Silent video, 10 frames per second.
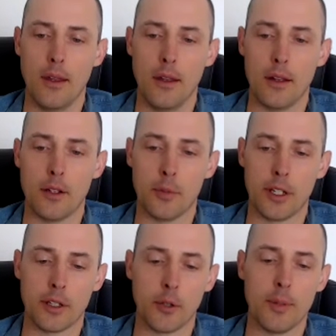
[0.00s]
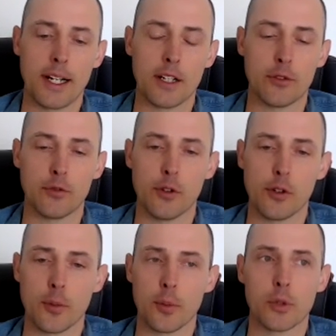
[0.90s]
And you might go back and
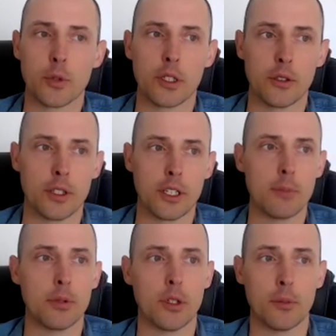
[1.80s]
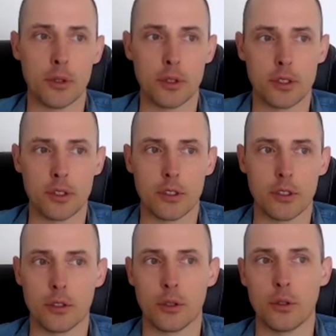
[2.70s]
forth between your deeper emotion,
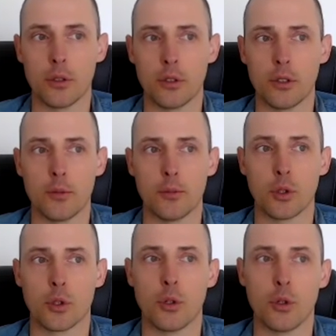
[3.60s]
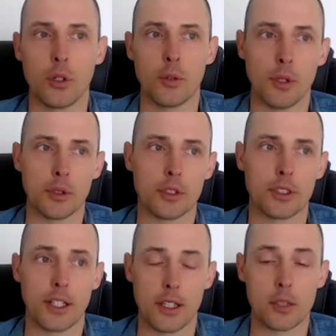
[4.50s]
your more core emotion
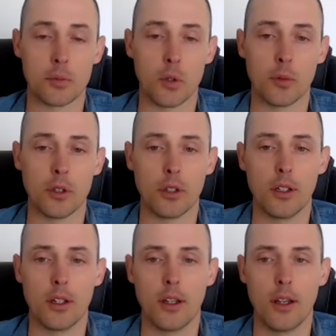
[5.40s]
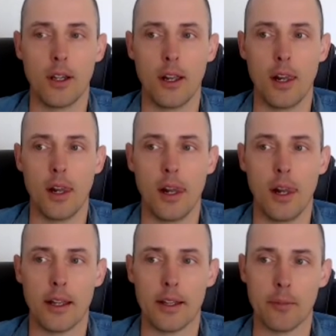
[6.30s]
at this moment,
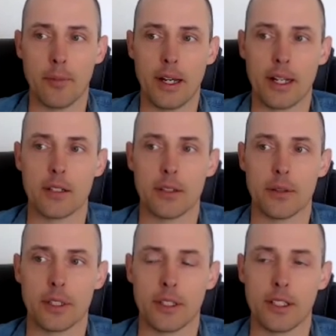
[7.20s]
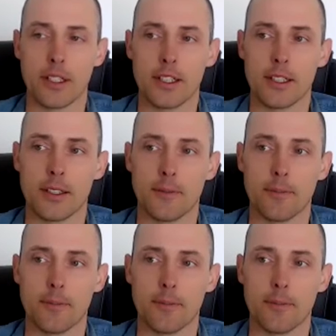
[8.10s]
and then back into anxiety.